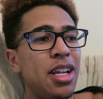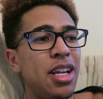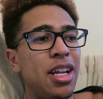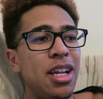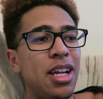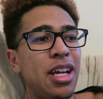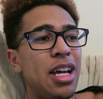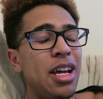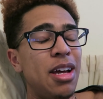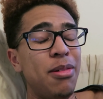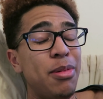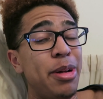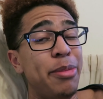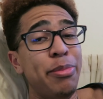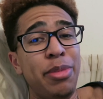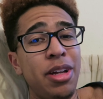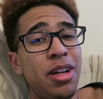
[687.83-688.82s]
And
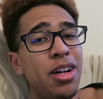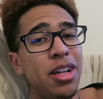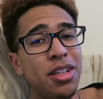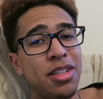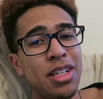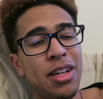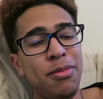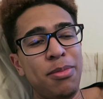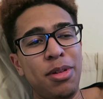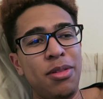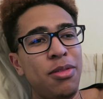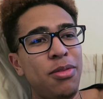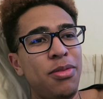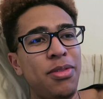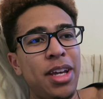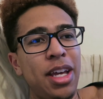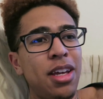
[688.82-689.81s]
I'm be honest, I've
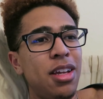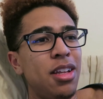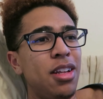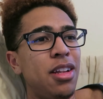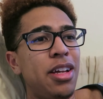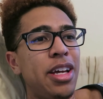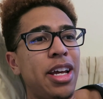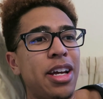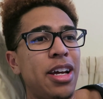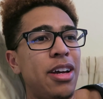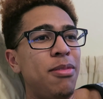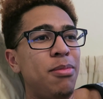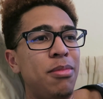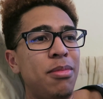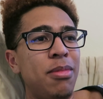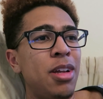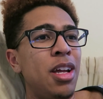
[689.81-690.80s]
been faking like
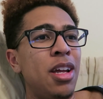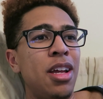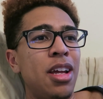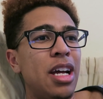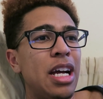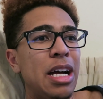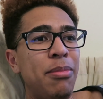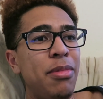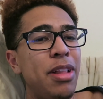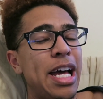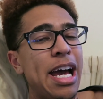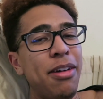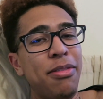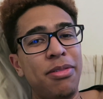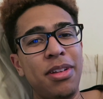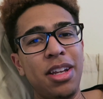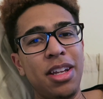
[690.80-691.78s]
I'm
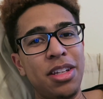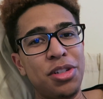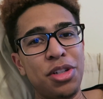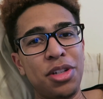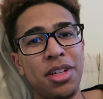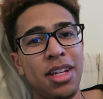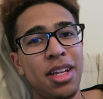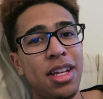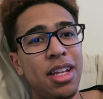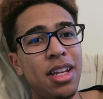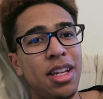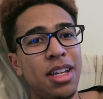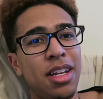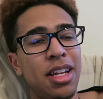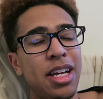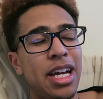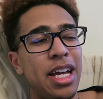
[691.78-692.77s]
laughing and shit,
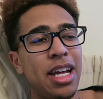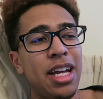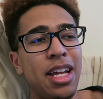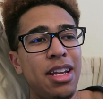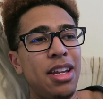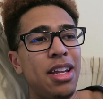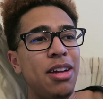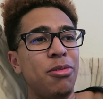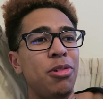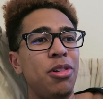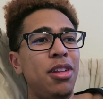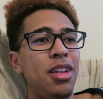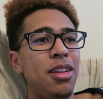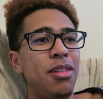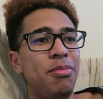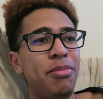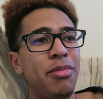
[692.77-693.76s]
and I
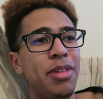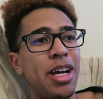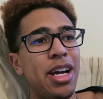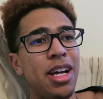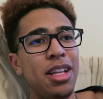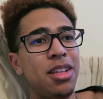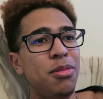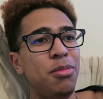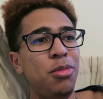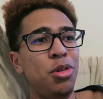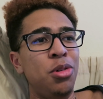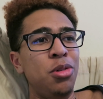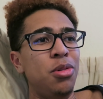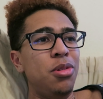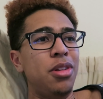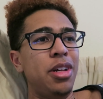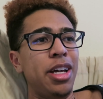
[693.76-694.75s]
really not in the
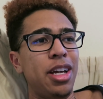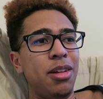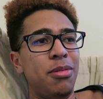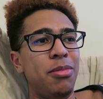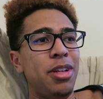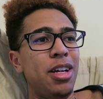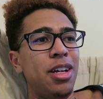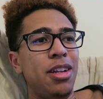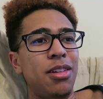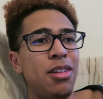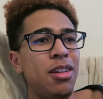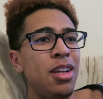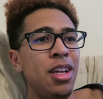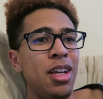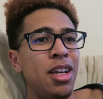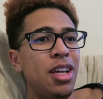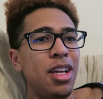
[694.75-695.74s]
mood. Like I'm not
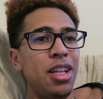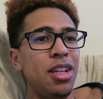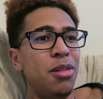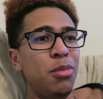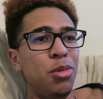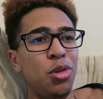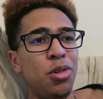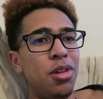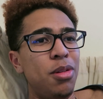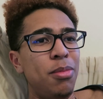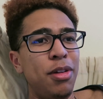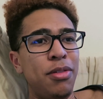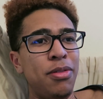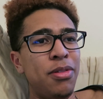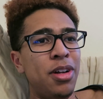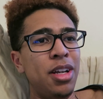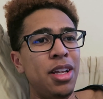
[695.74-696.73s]
in the mood to
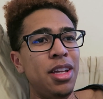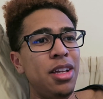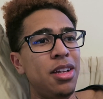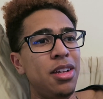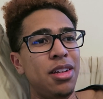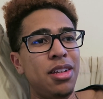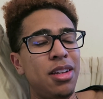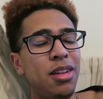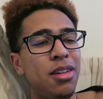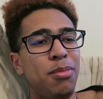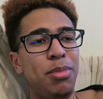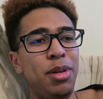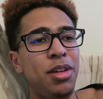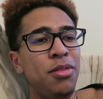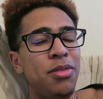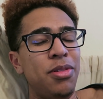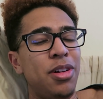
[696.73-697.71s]
be funny and
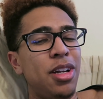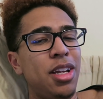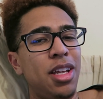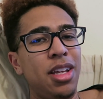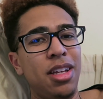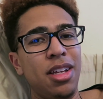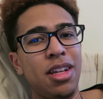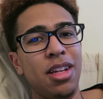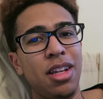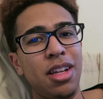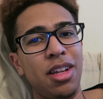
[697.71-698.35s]
be funny.